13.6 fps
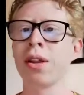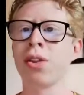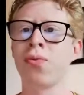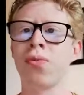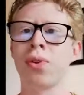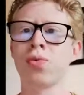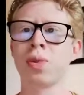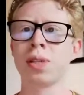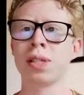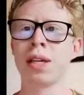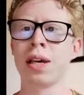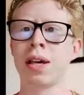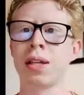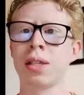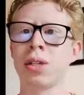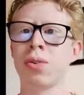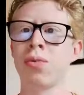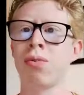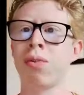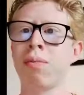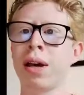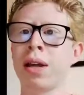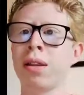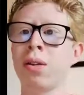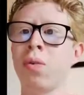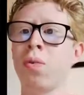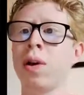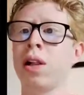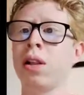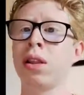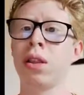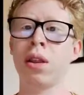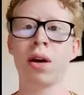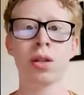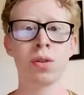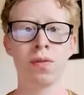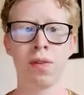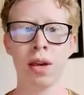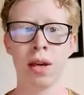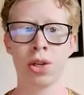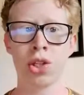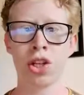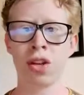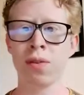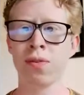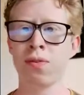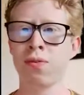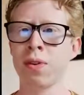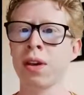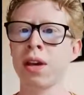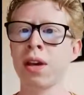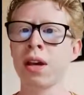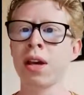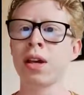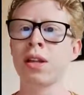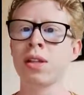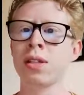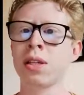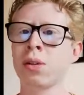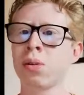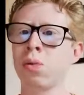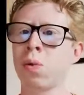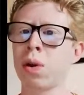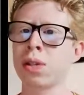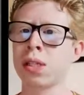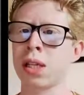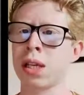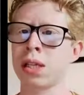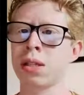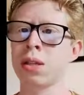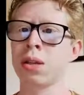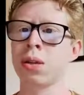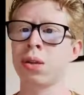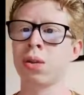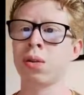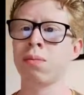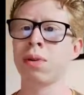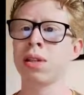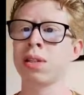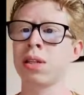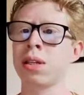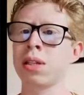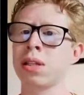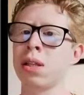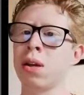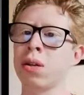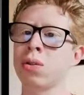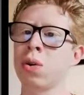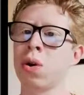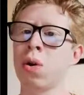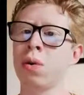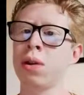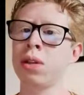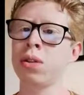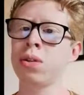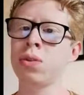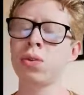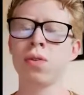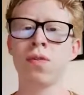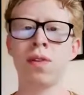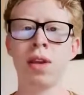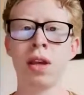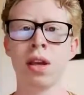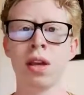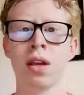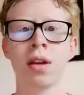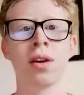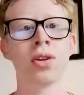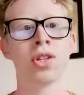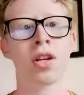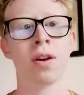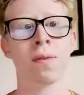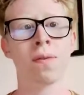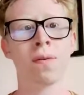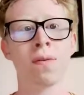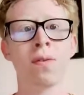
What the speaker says: The first one says Roman will not be a chef, and the second one says Thomas is not going to be a chef.